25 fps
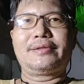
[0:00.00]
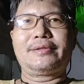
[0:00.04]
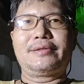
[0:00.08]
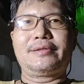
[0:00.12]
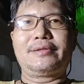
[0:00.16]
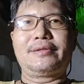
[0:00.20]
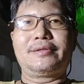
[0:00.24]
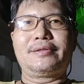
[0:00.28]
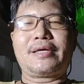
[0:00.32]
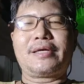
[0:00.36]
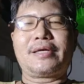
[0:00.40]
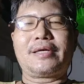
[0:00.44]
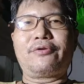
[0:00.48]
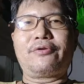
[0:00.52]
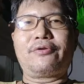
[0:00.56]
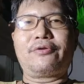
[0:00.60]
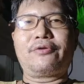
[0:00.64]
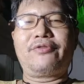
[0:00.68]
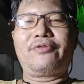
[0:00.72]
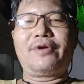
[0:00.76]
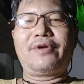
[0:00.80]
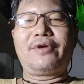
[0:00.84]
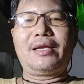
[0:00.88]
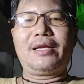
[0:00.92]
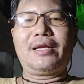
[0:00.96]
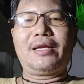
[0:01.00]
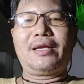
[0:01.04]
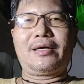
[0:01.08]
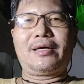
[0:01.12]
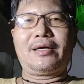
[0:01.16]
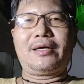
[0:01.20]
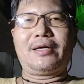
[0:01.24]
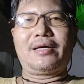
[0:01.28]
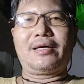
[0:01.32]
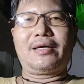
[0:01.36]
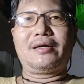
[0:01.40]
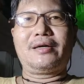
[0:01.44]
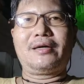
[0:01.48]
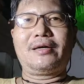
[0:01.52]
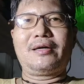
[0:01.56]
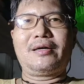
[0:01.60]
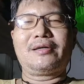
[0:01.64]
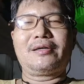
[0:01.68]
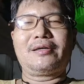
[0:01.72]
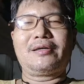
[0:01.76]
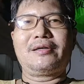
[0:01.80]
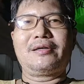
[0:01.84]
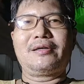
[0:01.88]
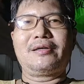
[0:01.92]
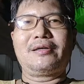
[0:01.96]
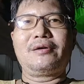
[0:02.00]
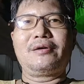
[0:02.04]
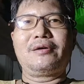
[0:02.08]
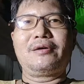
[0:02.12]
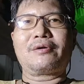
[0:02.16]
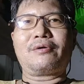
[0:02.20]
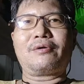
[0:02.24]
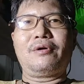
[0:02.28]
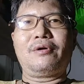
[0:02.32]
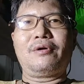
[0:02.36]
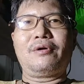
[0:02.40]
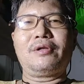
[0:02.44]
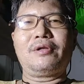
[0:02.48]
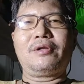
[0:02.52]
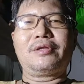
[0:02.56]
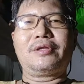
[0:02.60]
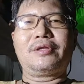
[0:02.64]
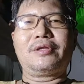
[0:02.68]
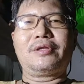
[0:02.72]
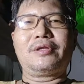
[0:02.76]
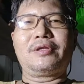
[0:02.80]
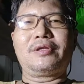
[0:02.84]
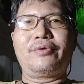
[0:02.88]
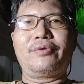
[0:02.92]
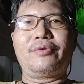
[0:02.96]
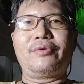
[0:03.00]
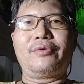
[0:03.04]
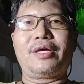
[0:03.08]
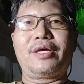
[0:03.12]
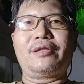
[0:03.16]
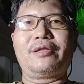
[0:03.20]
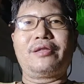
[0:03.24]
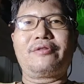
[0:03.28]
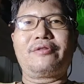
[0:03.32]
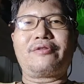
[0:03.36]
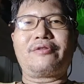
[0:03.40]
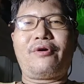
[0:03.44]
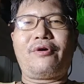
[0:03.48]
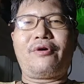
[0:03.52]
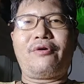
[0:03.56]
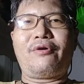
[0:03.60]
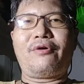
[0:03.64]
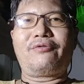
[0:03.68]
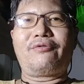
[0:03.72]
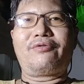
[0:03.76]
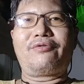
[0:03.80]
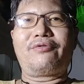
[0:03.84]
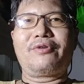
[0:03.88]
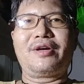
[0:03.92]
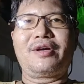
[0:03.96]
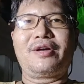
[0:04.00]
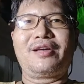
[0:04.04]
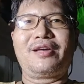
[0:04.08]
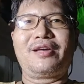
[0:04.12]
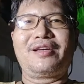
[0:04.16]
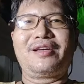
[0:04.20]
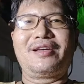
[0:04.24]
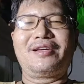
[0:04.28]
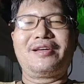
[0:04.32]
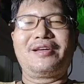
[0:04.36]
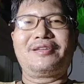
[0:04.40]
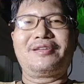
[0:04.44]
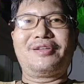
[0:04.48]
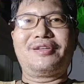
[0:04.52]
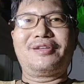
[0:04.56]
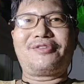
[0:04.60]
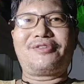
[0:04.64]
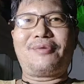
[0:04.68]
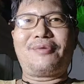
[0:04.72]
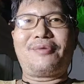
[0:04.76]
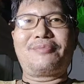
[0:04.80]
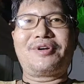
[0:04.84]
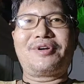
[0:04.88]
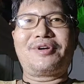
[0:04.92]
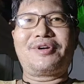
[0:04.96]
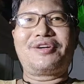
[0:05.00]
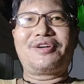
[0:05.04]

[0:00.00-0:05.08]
Can you feel the cold winds of December?